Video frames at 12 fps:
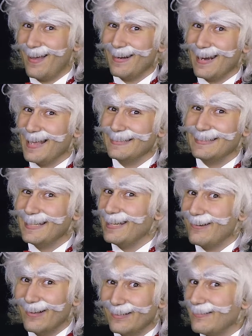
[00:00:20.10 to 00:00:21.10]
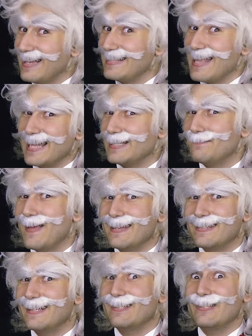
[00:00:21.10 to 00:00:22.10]
Rusty, always that
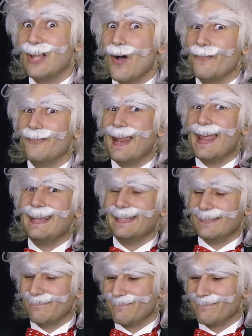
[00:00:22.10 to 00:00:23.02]
special snowflake.